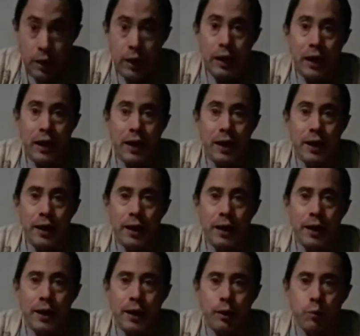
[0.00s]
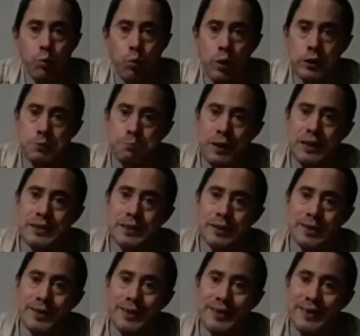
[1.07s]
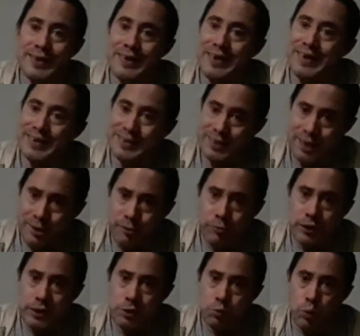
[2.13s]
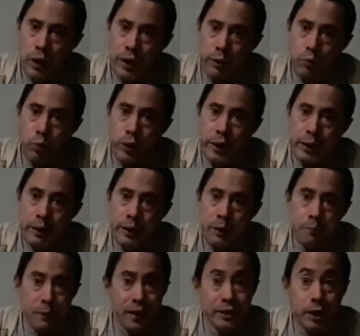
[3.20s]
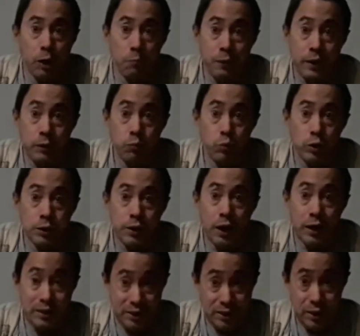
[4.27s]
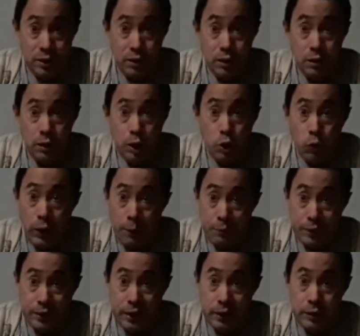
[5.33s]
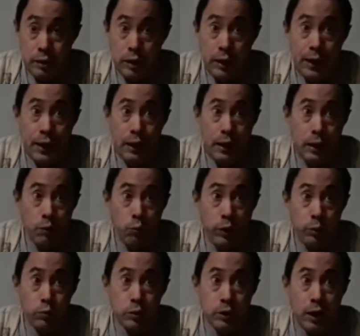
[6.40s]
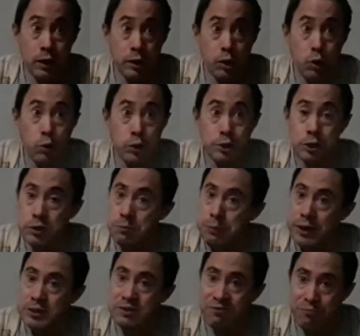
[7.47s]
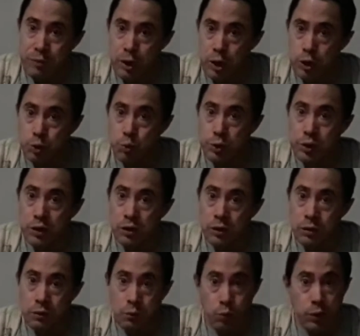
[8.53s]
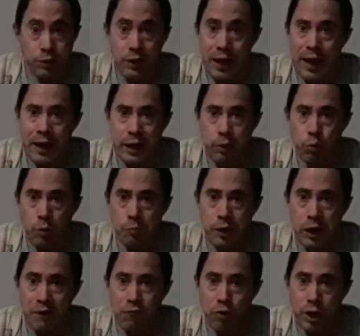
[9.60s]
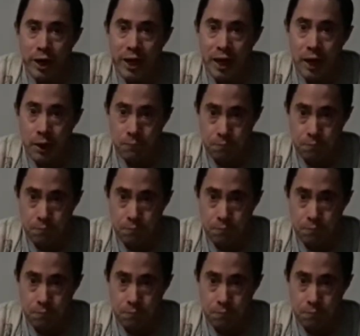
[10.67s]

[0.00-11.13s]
And which basically is another reason why we Mgtow men will not cohabitate, and we will not go into the base of marriage with any woman ever again.